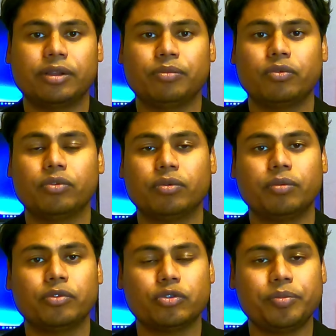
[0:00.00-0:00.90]
that
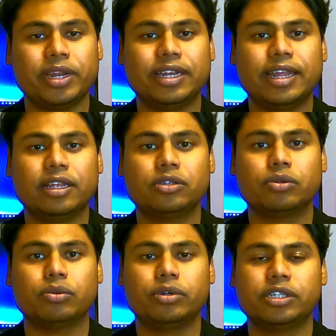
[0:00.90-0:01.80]
so many Danes
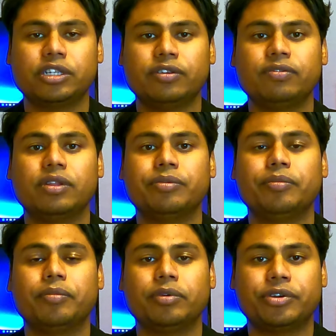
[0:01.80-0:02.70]
who receive the
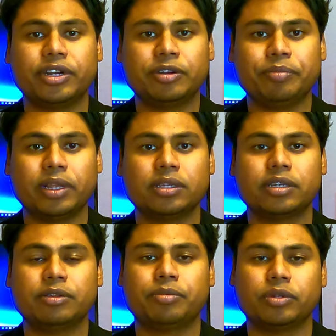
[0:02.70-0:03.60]
treatments
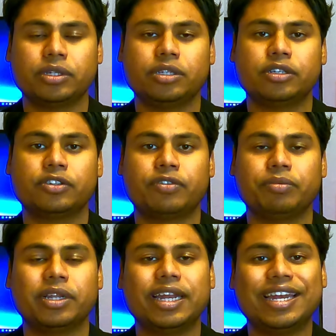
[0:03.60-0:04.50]
and procedures
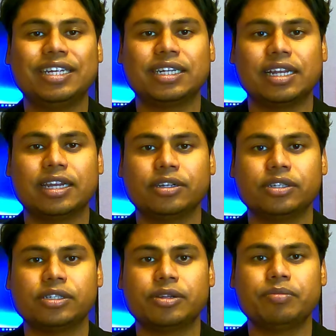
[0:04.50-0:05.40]
from the Danish healthcare
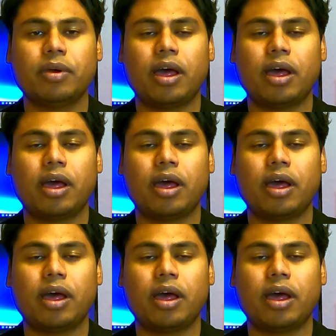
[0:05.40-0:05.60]
system